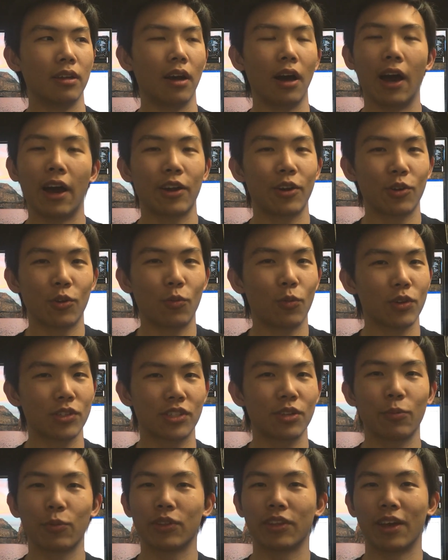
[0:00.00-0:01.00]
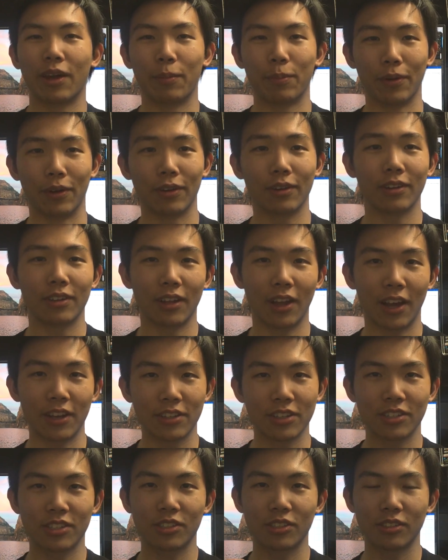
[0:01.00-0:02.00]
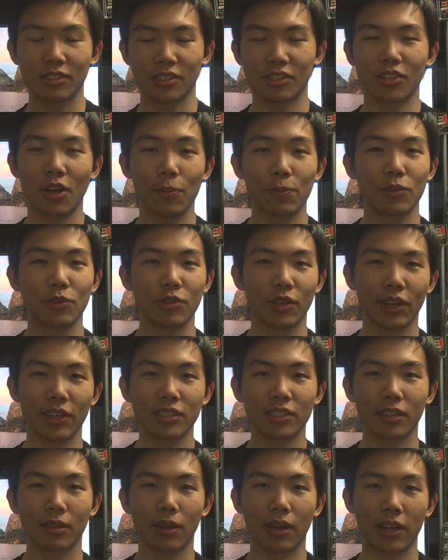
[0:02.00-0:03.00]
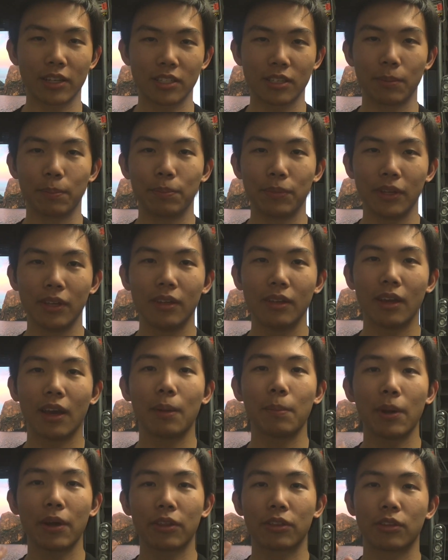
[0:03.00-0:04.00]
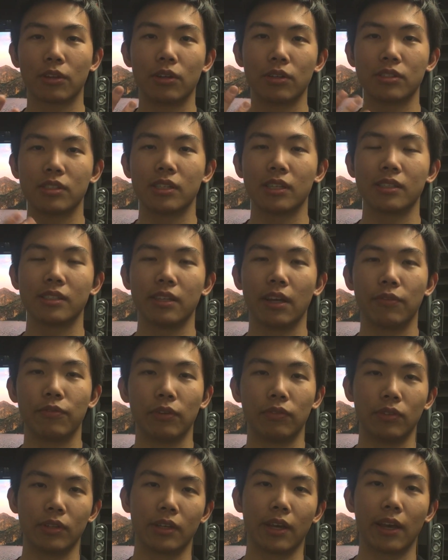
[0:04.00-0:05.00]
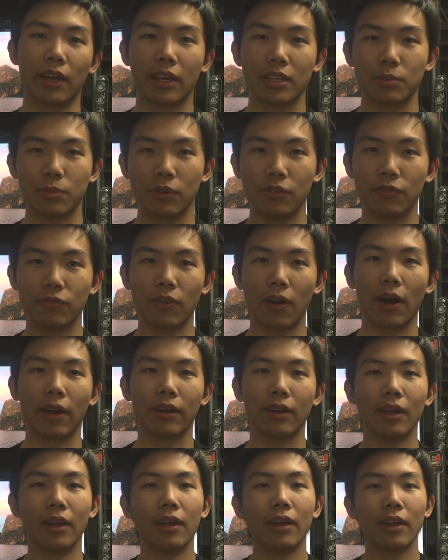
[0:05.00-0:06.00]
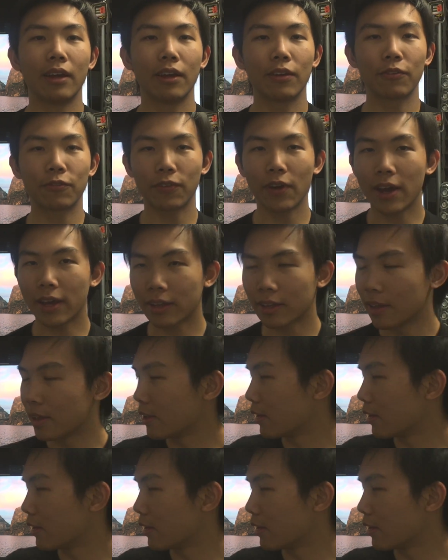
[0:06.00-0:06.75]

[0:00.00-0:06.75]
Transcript: I don't know what's up with that, but I just stopped using X M P and my third sixty-eight fifty K has been fine. In fact,